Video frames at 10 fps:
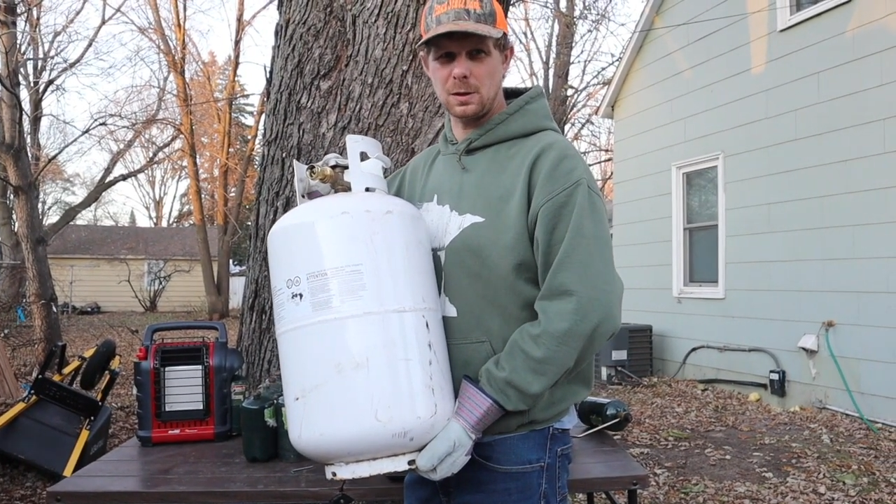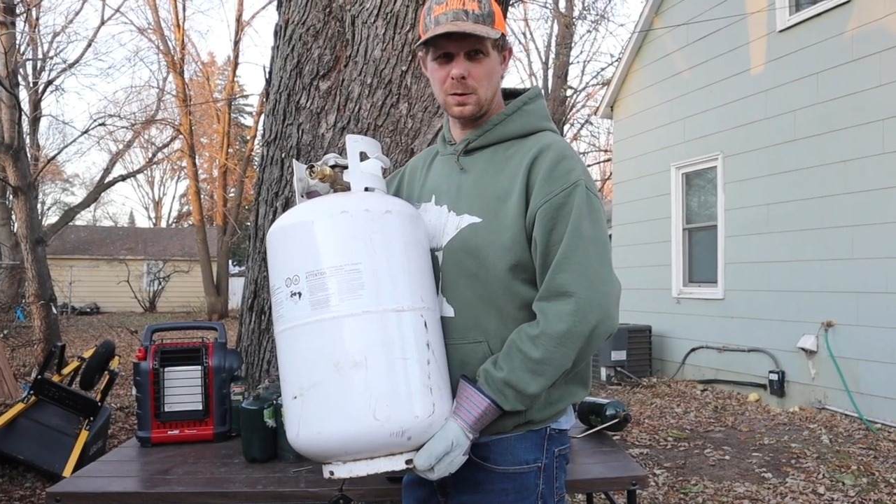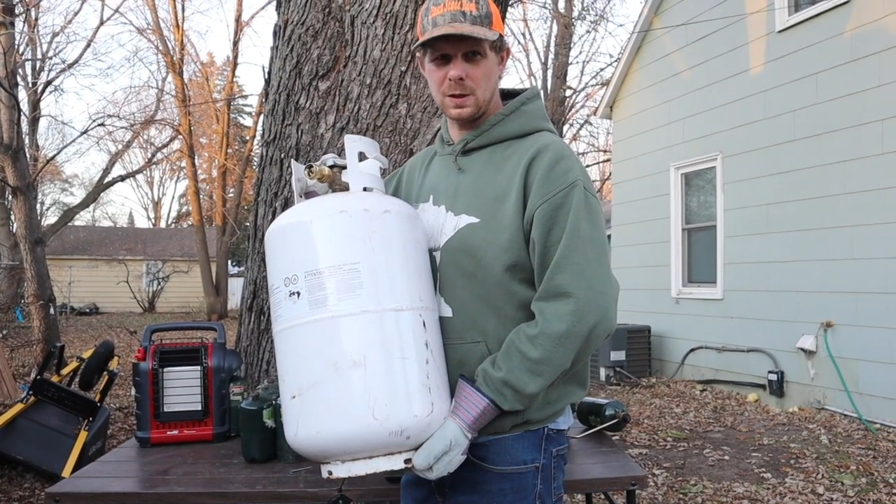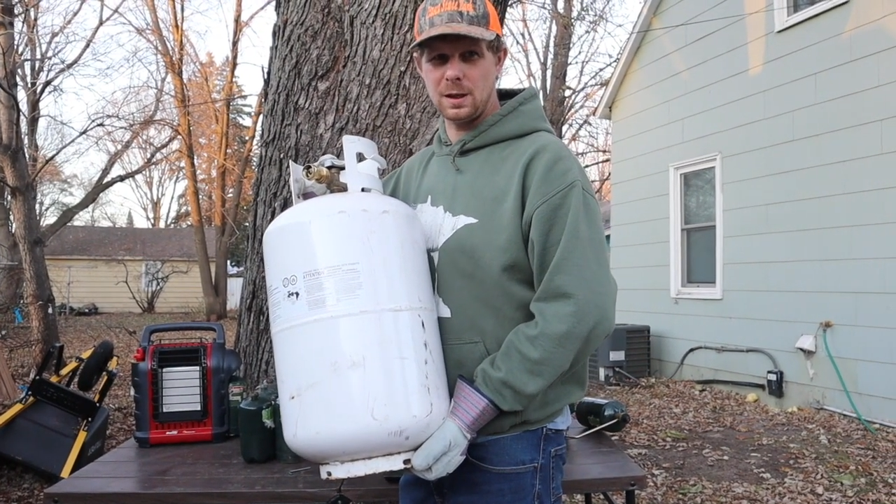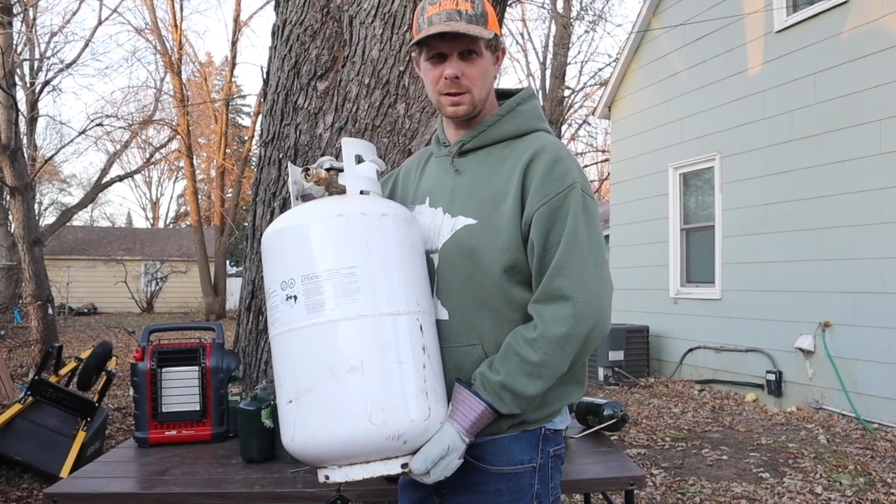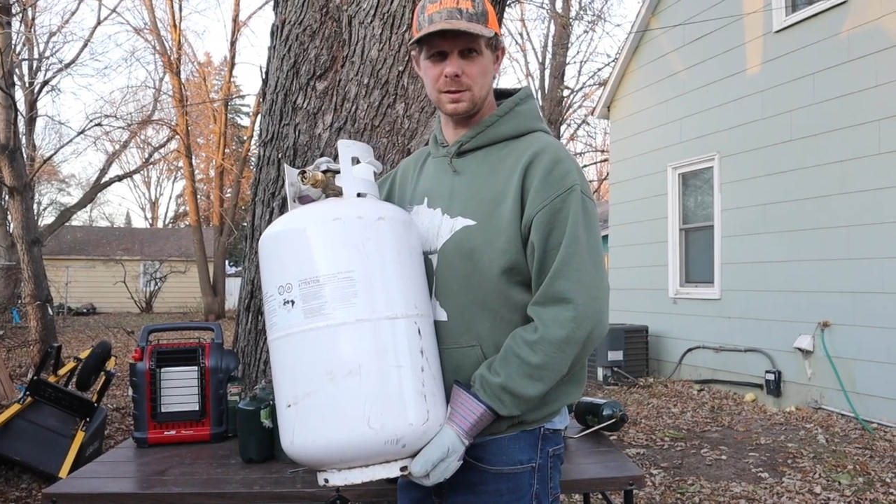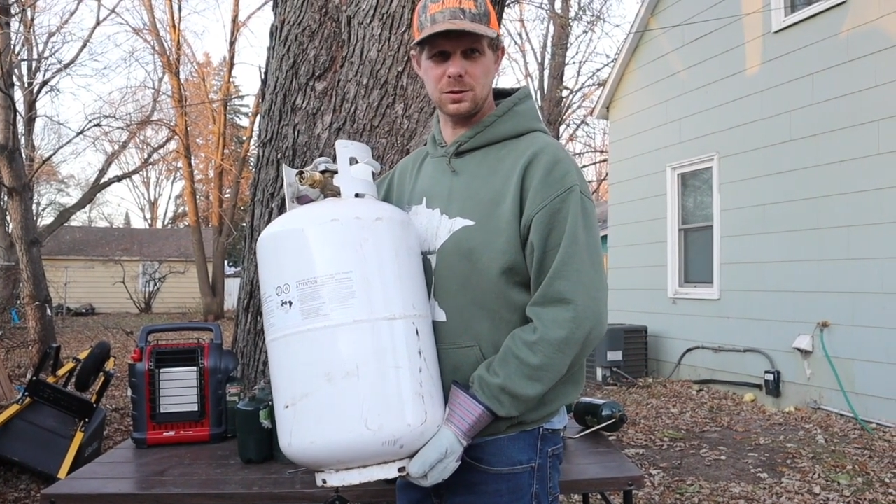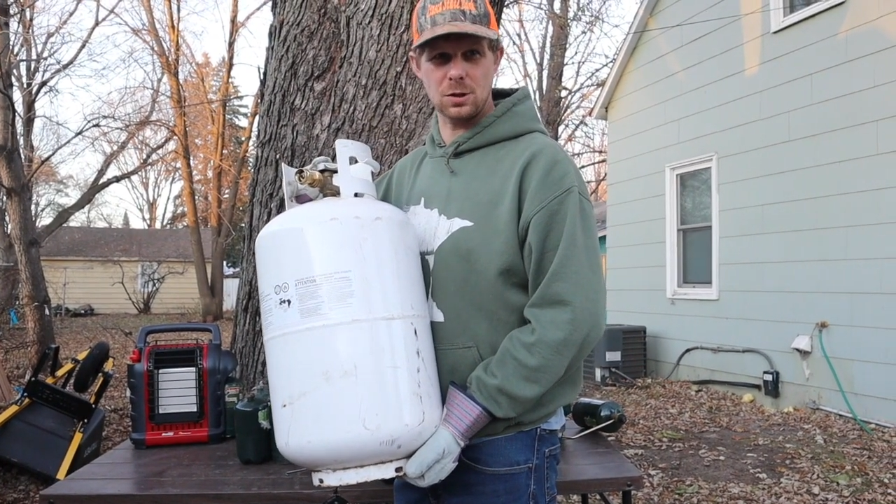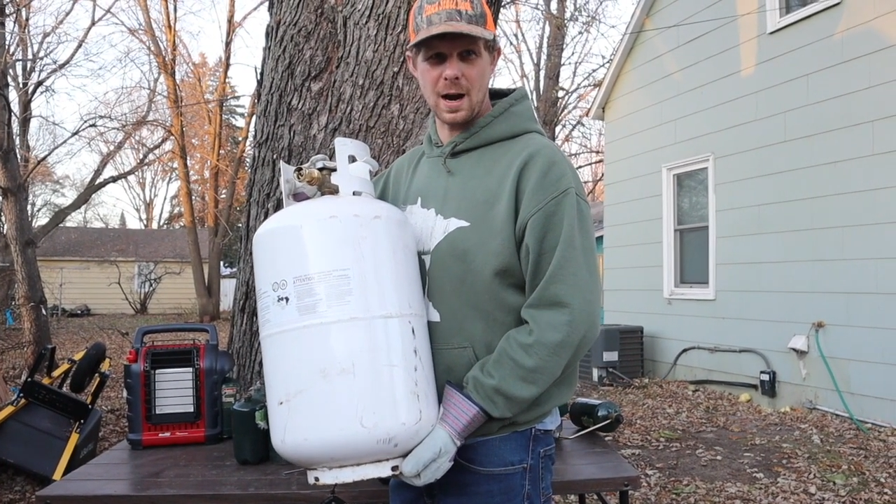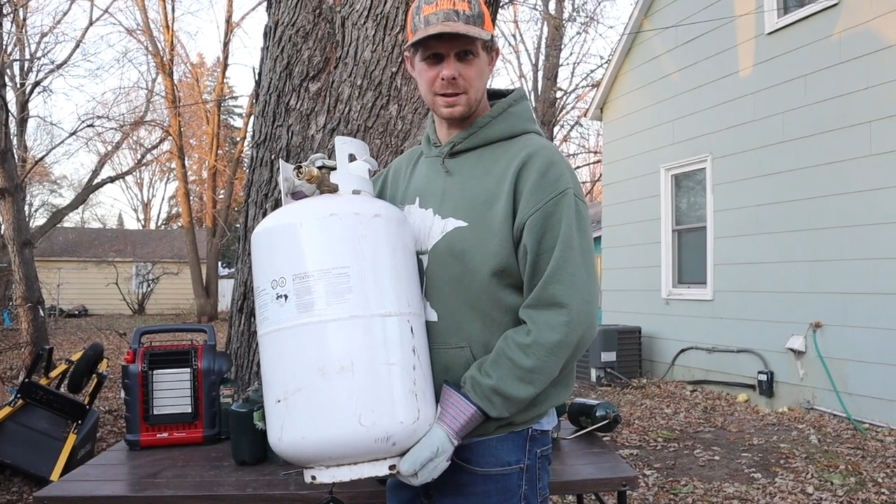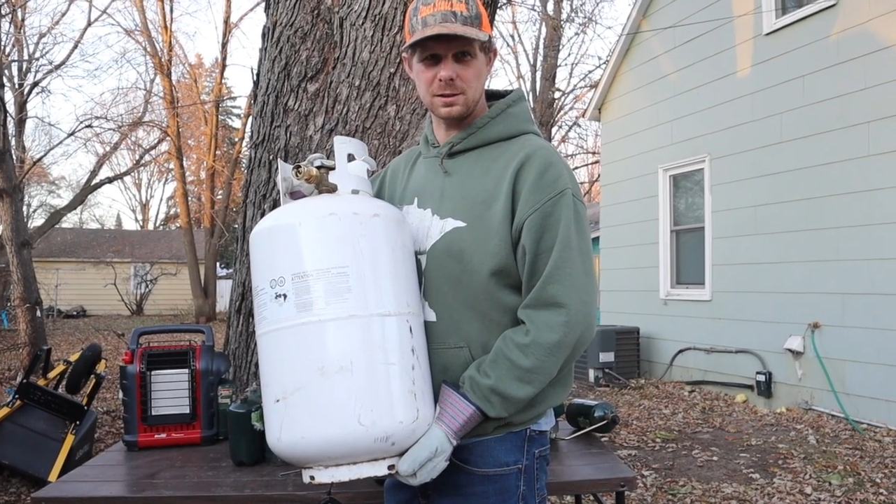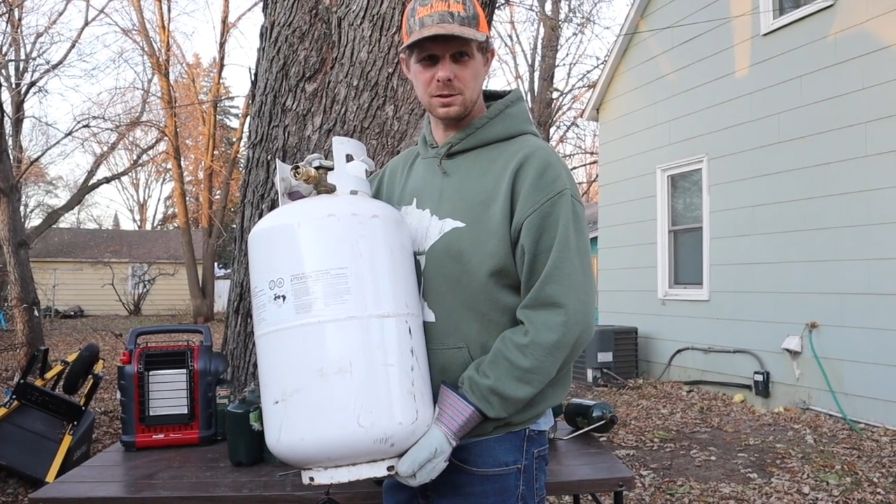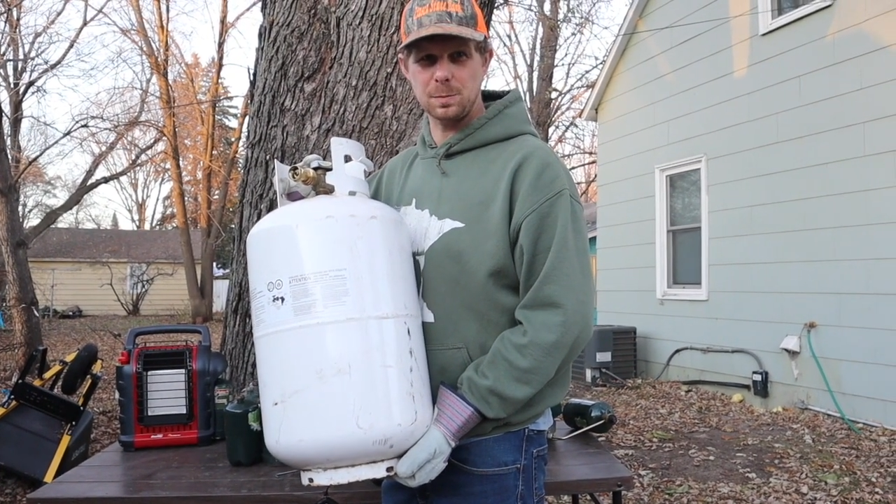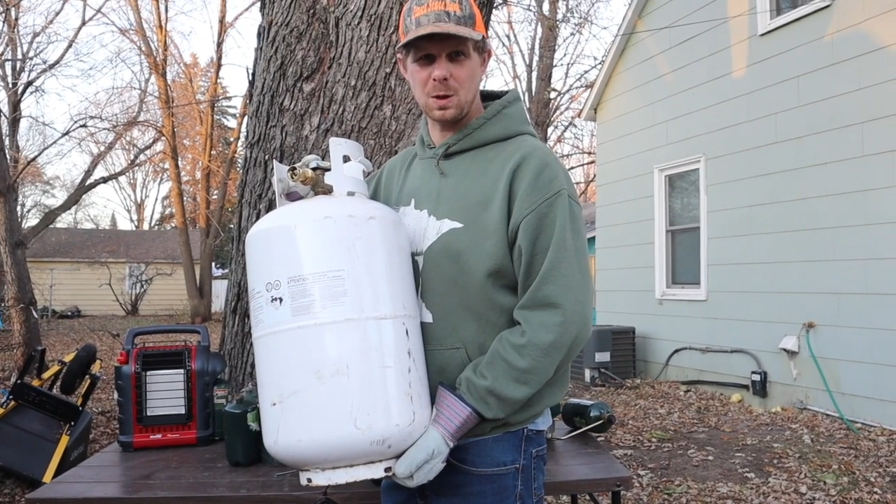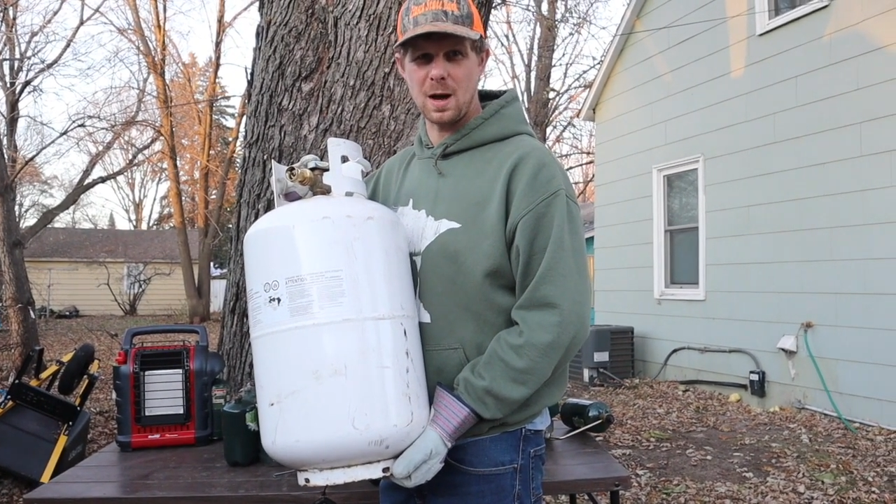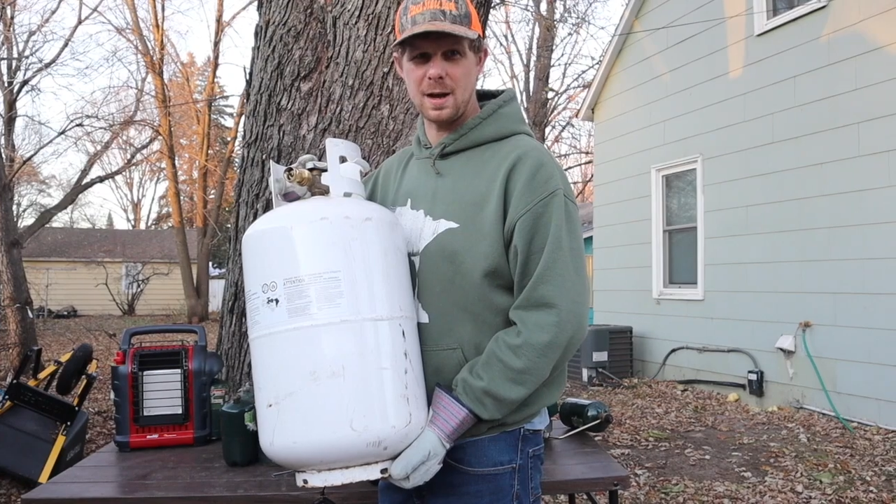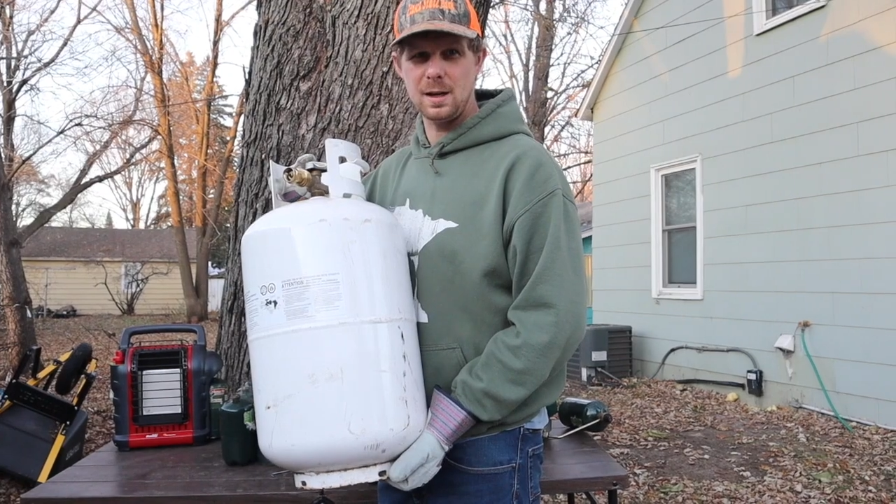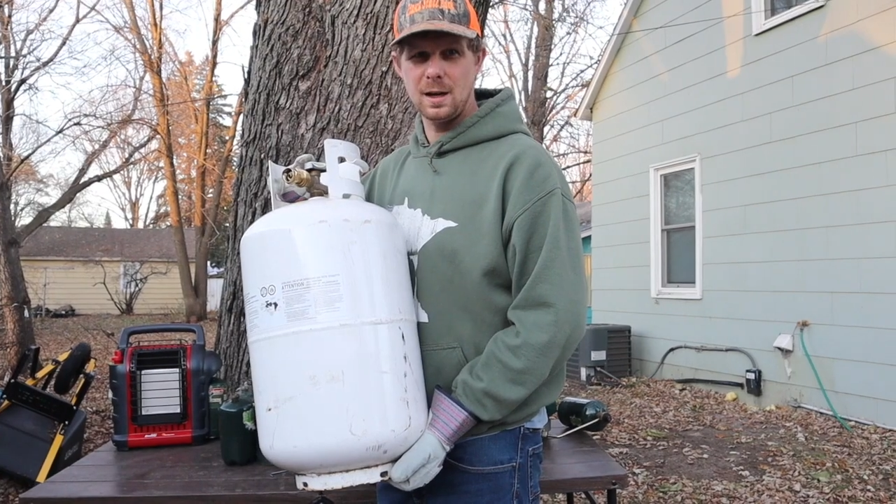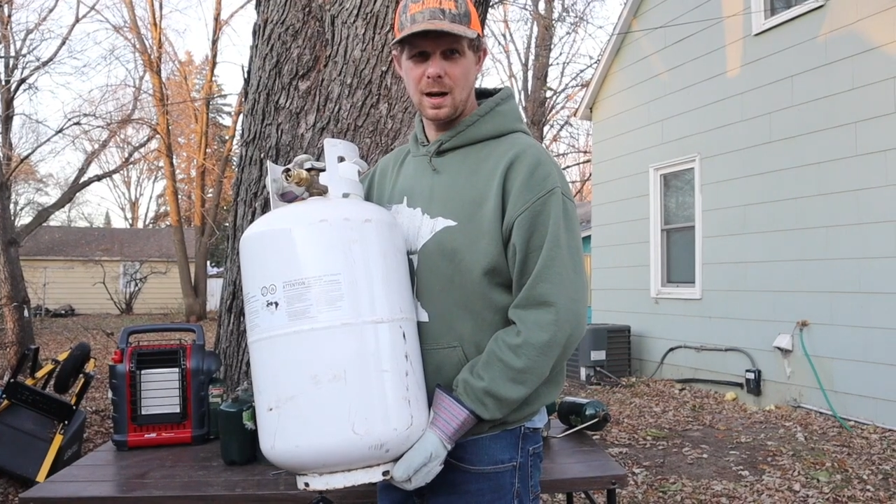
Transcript: around here is Tractor Supply.